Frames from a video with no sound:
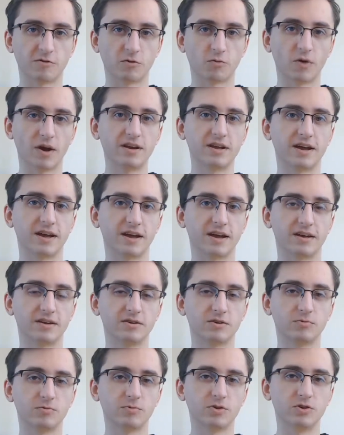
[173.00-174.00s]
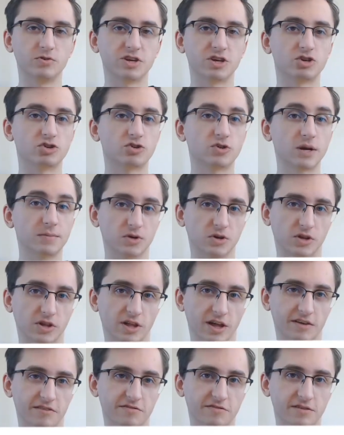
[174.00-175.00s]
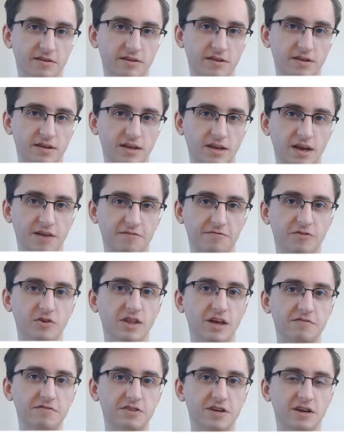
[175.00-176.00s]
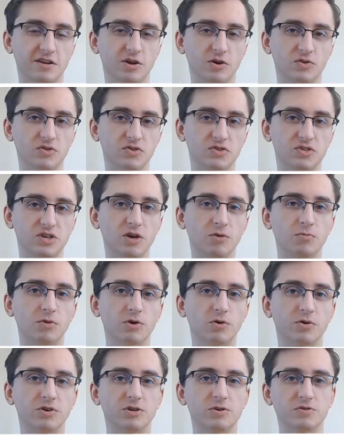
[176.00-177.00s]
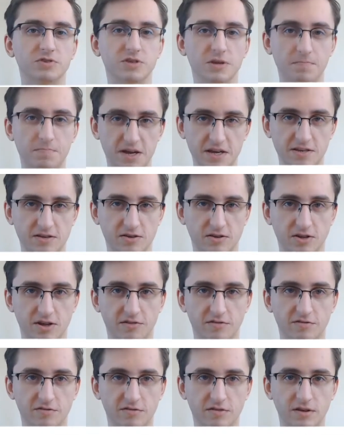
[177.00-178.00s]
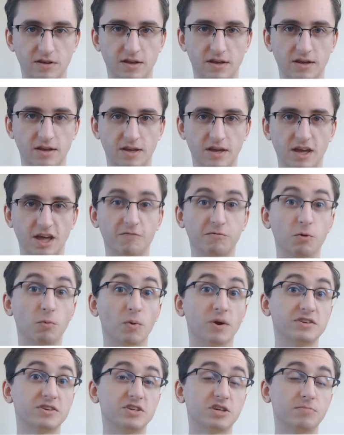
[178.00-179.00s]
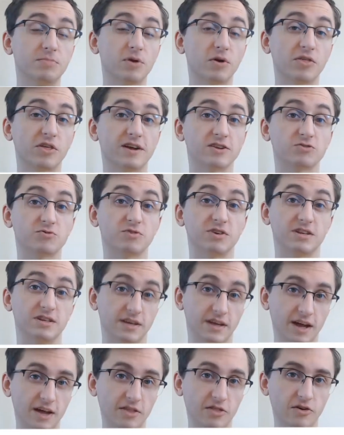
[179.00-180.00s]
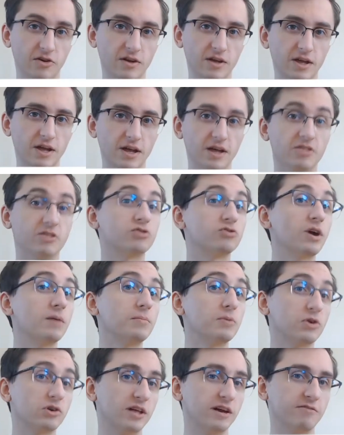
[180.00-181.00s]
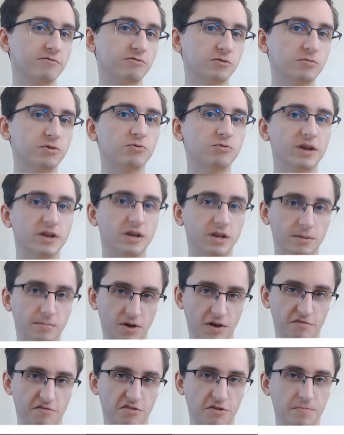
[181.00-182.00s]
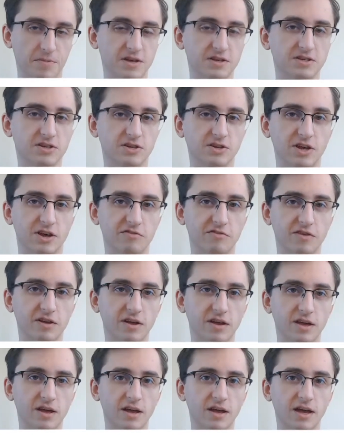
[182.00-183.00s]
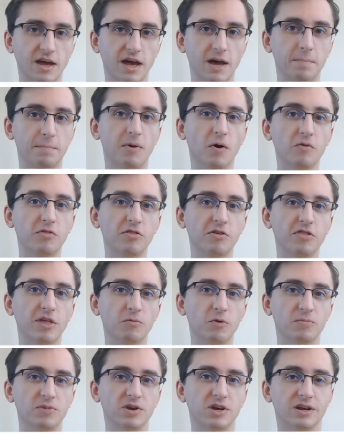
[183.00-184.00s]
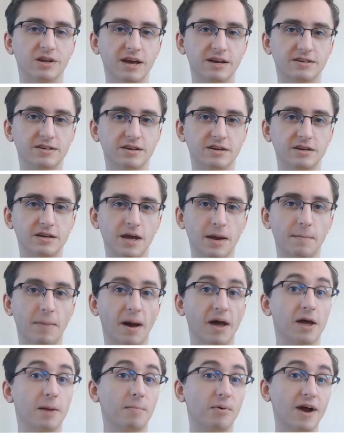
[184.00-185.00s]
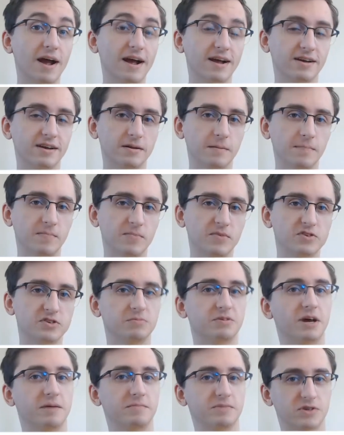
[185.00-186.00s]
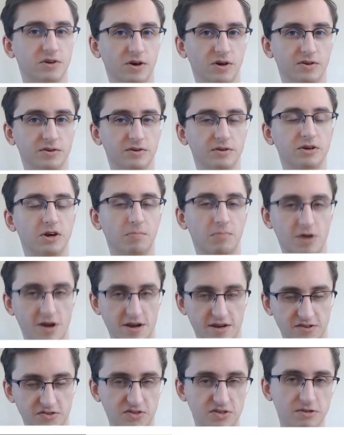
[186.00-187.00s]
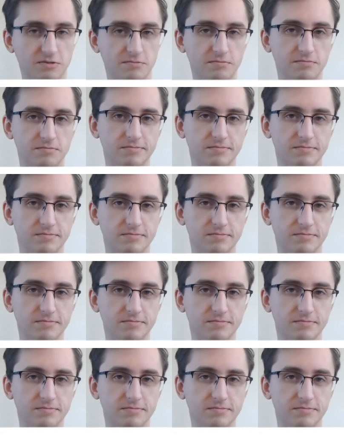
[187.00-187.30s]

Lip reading: For right hand, we use a treble clef, and for left hand notes, we're going to use a bass clef. If we want to see both hands written together, the treble clef written above the bass clef, and both of them will be connected by a bracket, sometimes called a brace.